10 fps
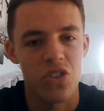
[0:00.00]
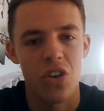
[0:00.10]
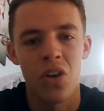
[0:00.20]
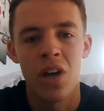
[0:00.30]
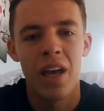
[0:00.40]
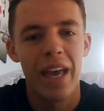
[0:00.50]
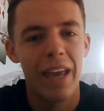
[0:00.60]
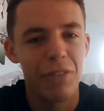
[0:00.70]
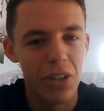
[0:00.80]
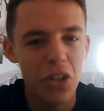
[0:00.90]
So
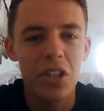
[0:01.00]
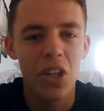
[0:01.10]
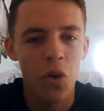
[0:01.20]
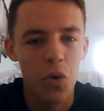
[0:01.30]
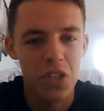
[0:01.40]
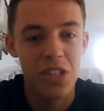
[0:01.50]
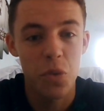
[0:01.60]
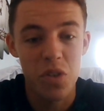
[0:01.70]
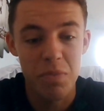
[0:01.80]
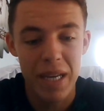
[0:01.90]
if you look at the horses he
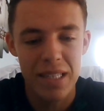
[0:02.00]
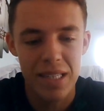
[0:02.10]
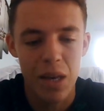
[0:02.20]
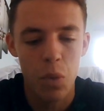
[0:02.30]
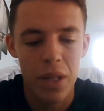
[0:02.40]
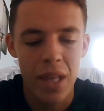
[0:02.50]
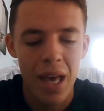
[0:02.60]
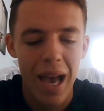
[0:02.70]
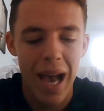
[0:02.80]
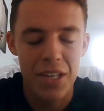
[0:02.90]
was mixing it with
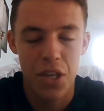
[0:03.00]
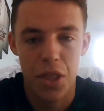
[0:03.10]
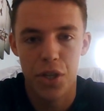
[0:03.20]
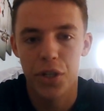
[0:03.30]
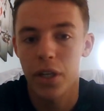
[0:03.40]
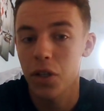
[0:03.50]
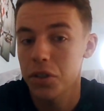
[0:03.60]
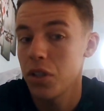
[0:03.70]
as a 3-year-old,